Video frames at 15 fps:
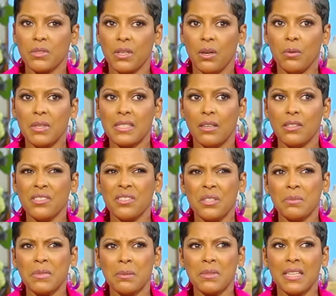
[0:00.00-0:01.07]
was always also
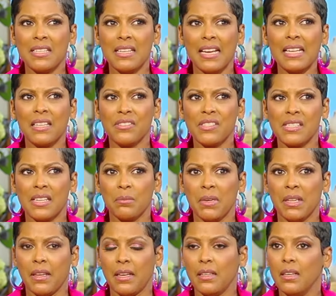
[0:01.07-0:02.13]
sometimes a negative stigma
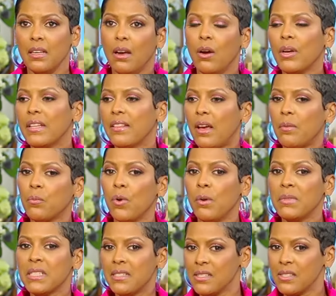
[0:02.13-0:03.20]
that, okay, that
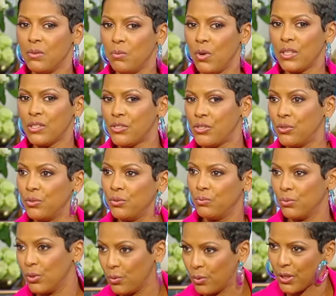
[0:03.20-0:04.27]
woman doesn't want to
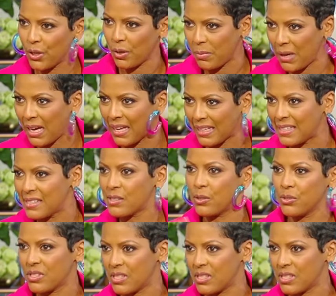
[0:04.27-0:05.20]
ruin her body, so